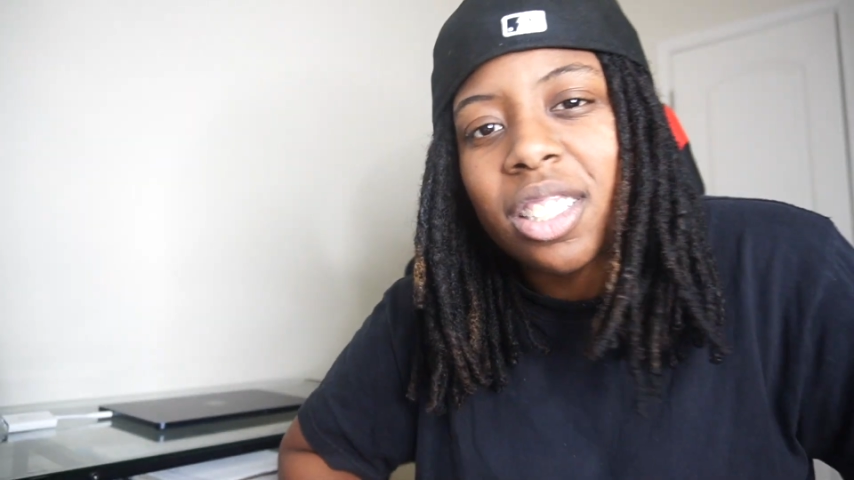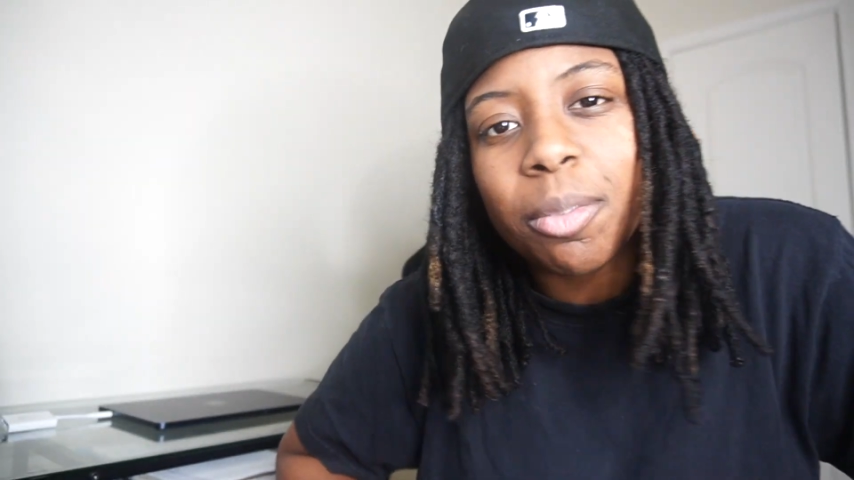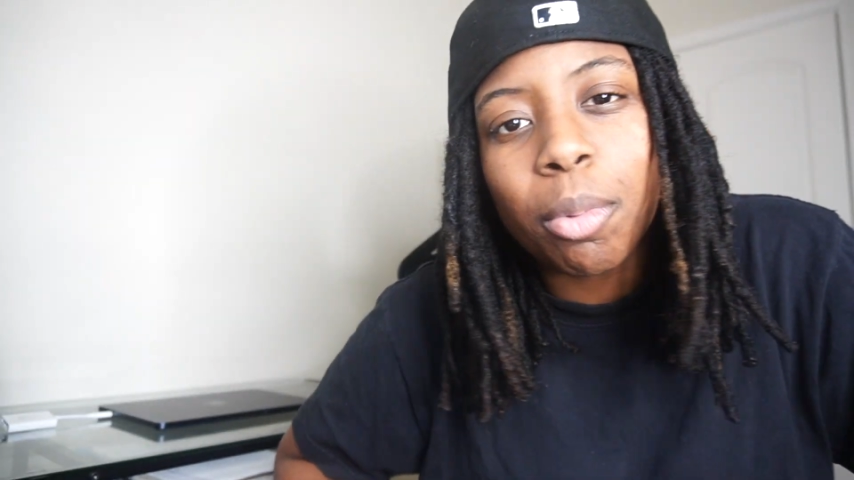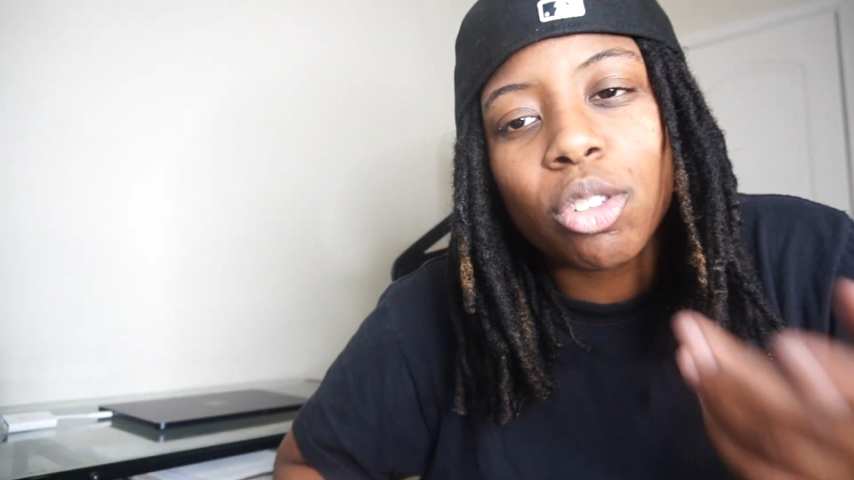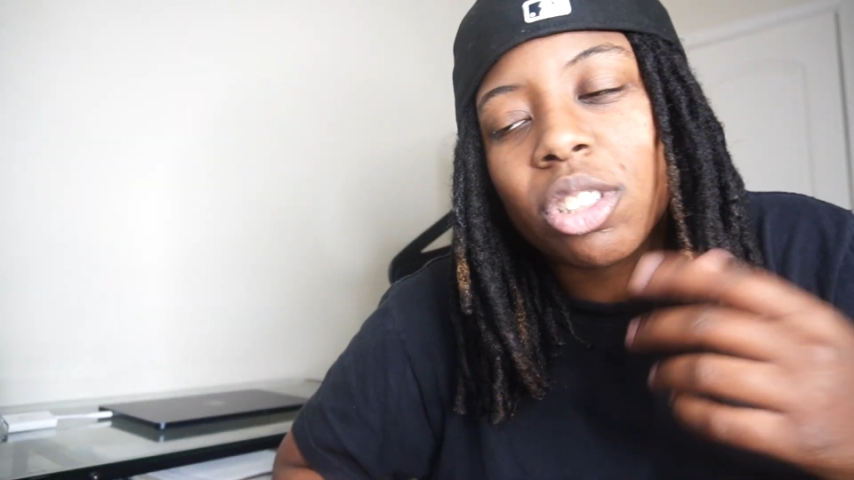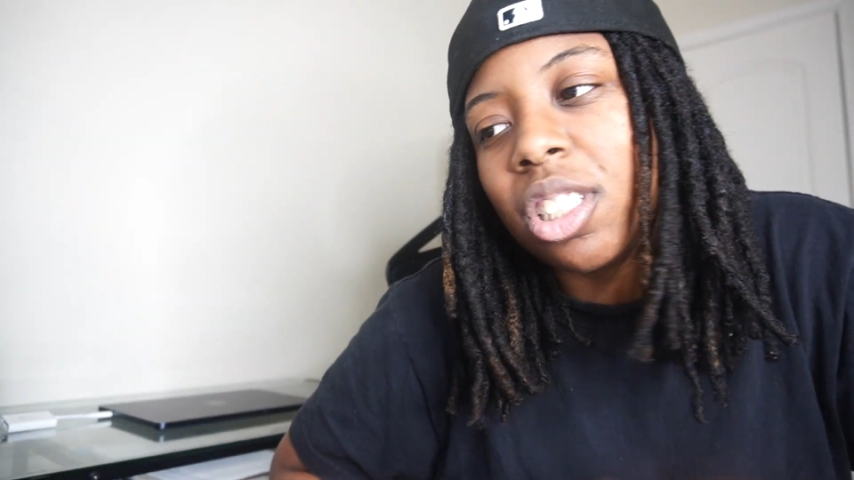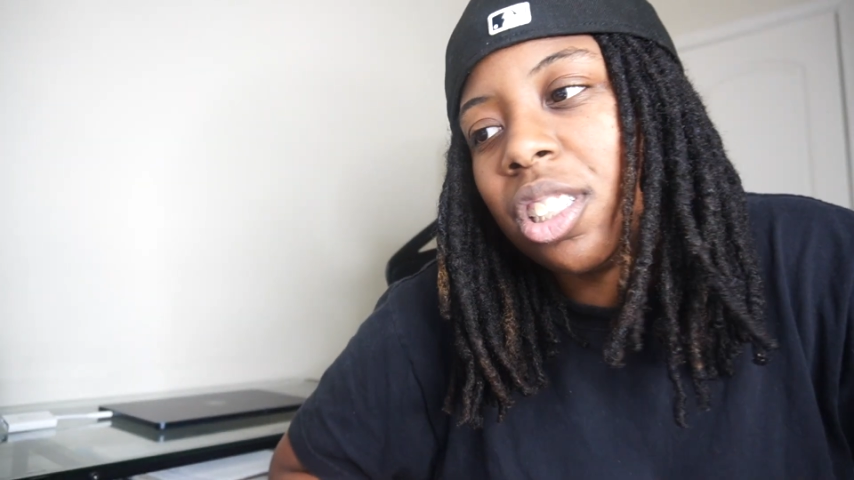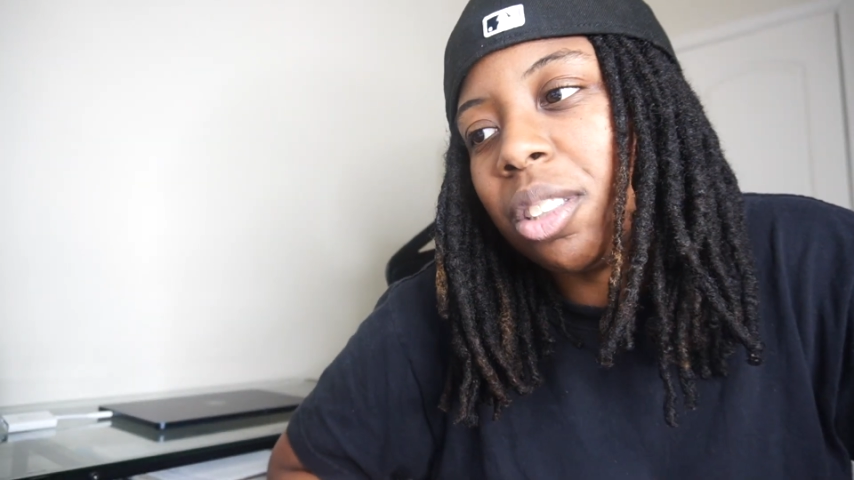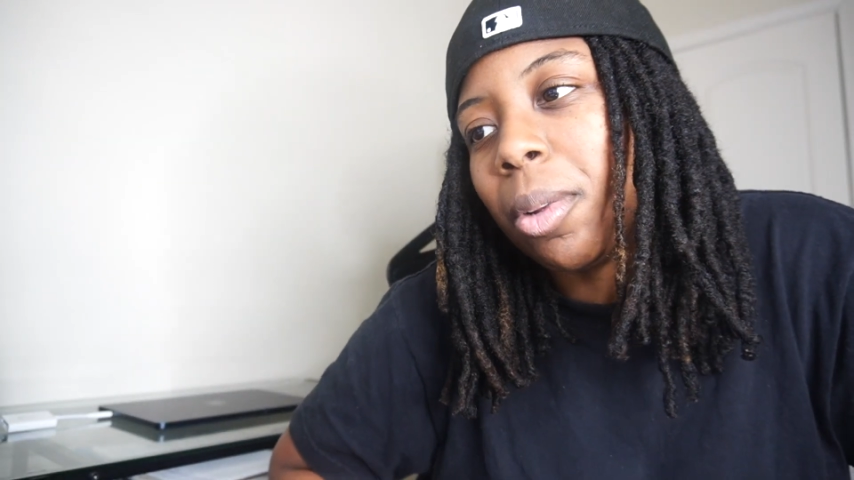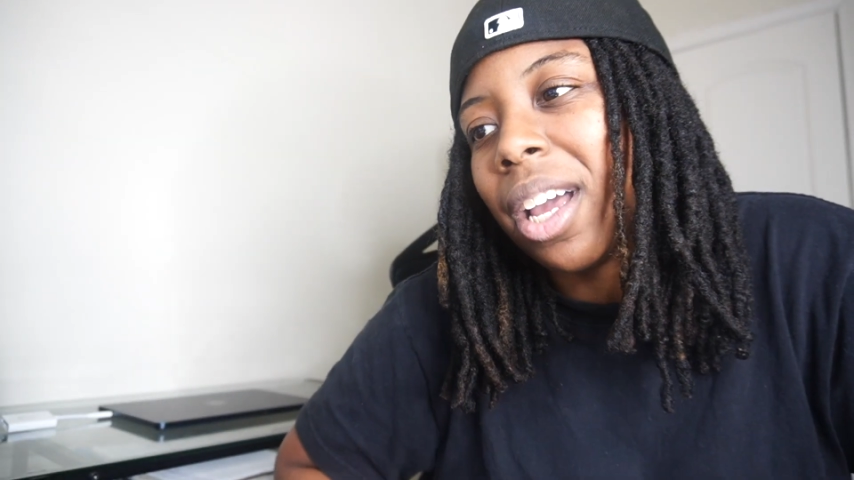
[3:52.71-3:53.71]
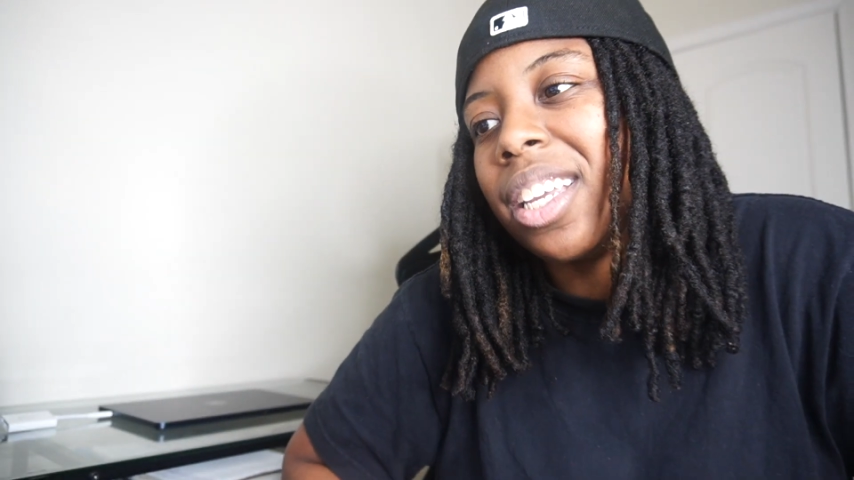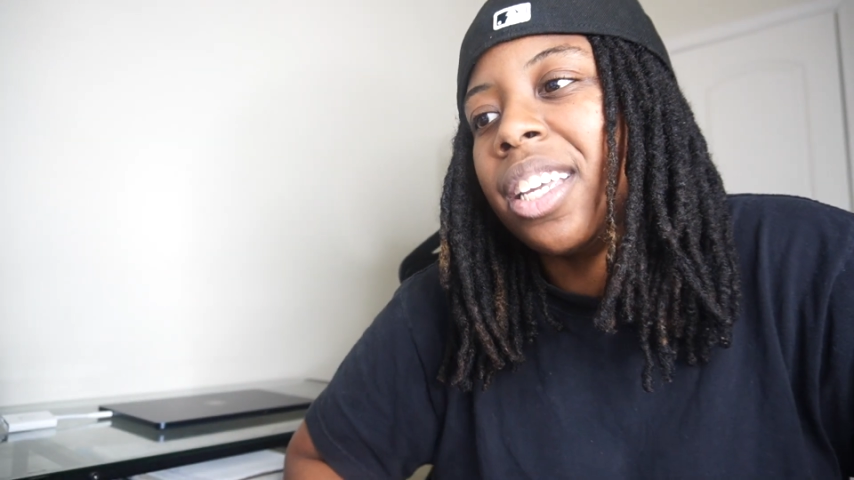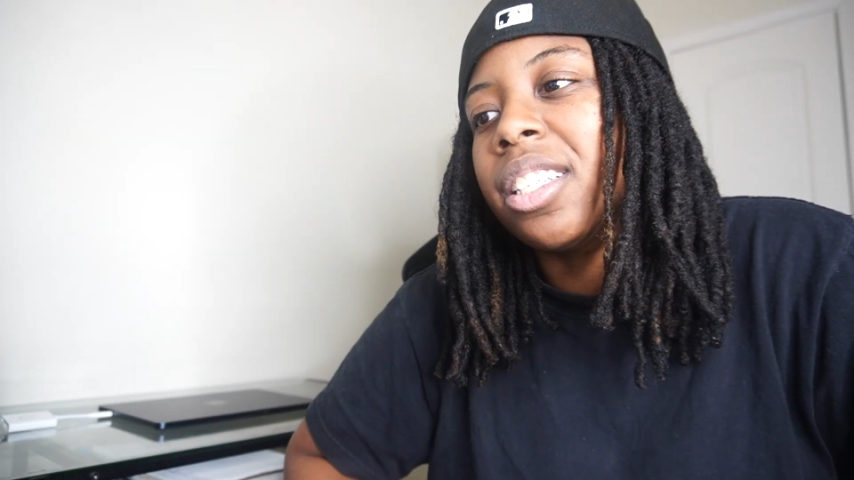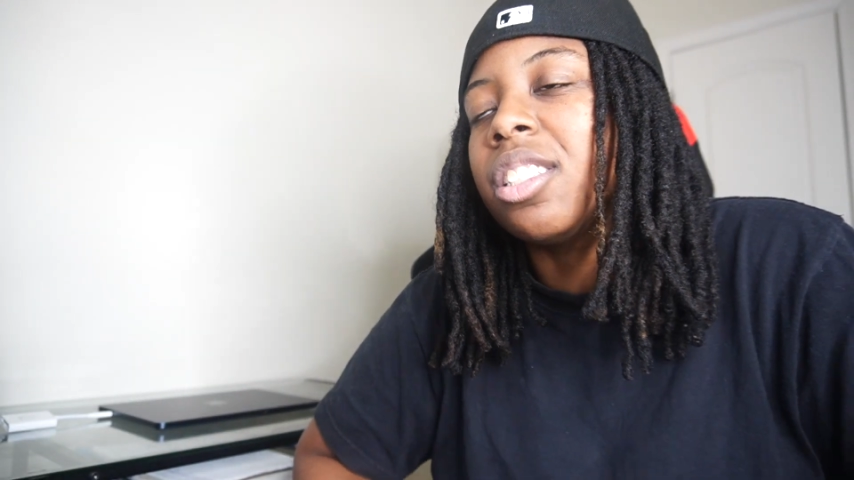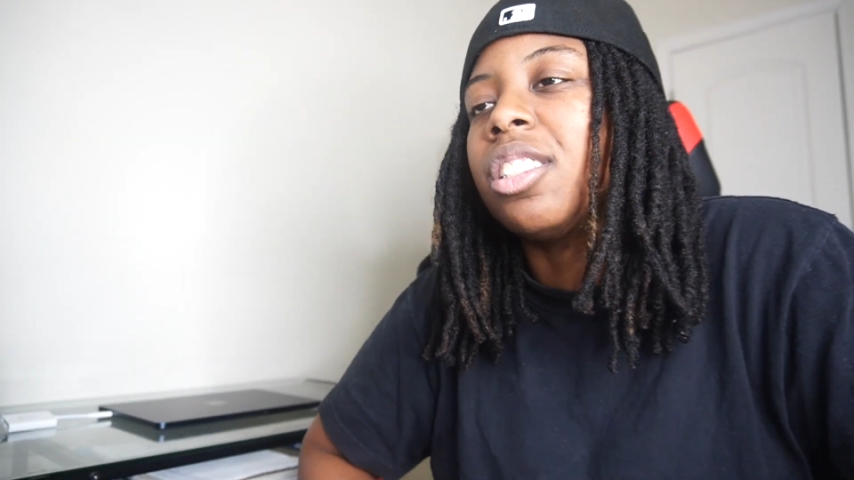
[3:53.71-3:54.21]
just, bro just needs some like
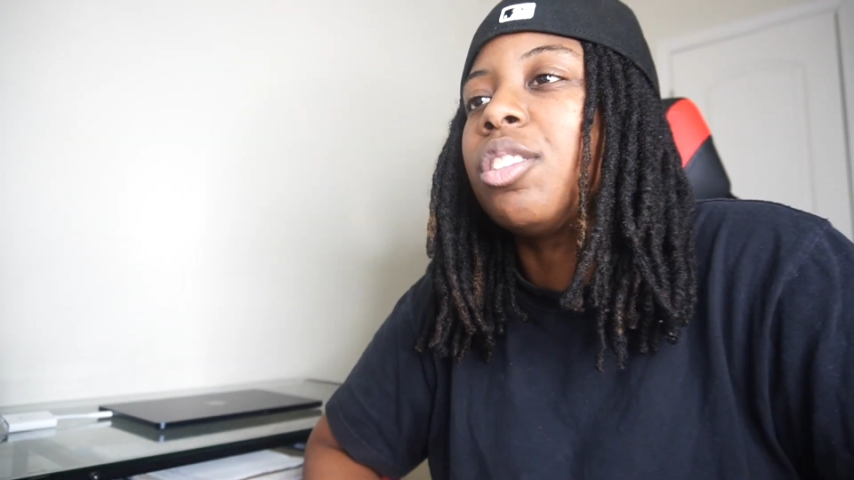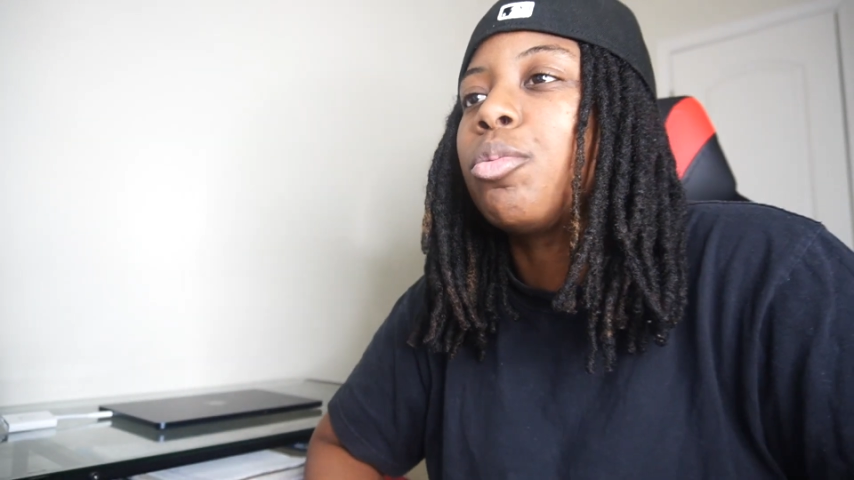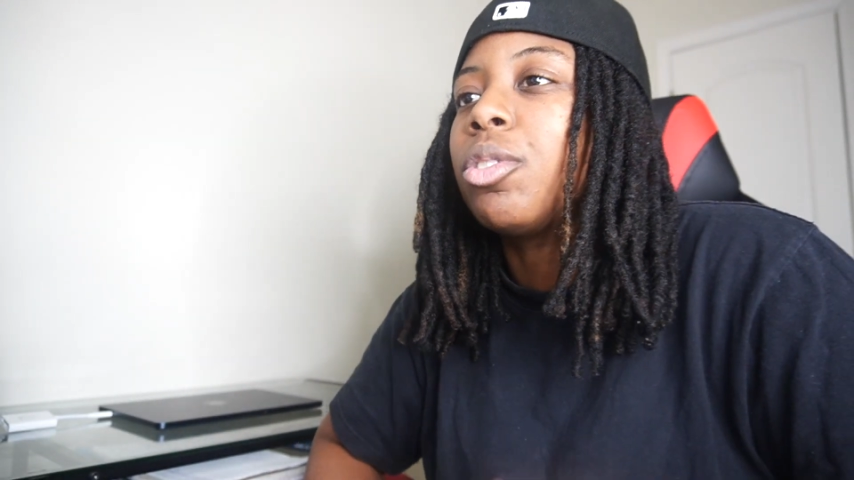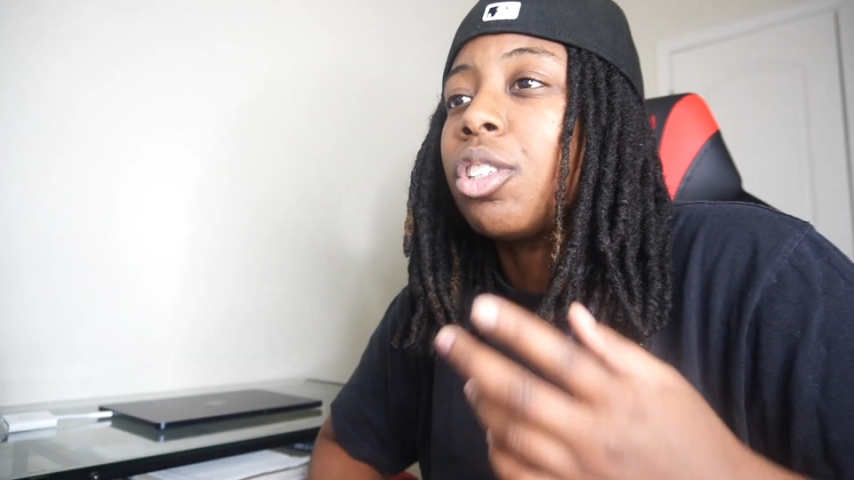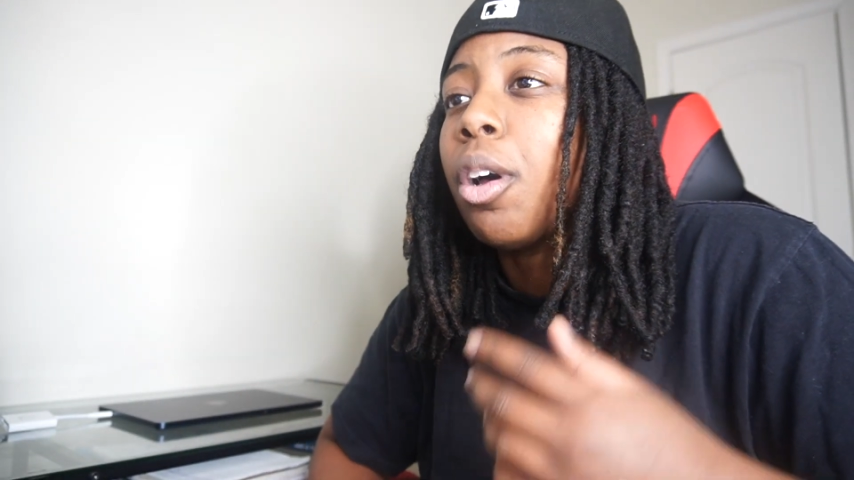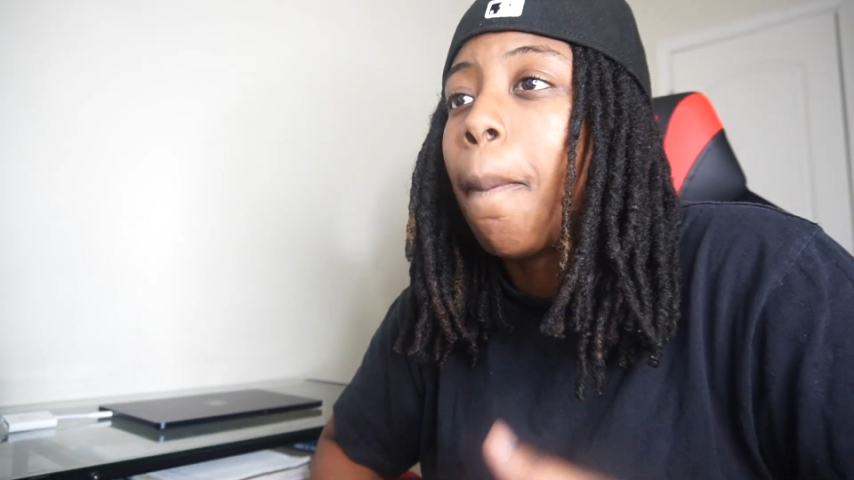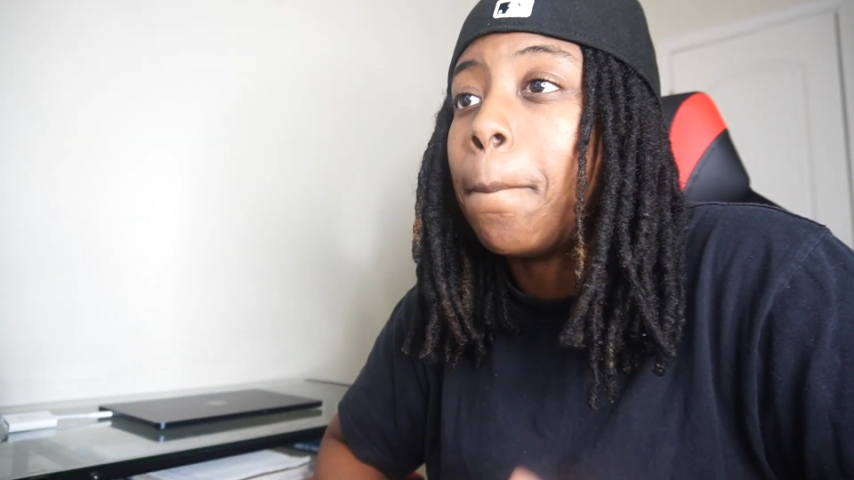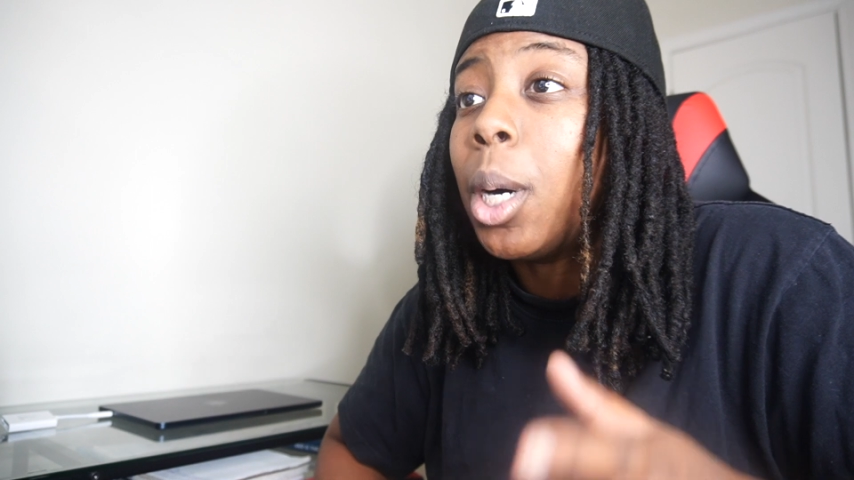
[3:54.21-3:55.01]
energy to switch it up.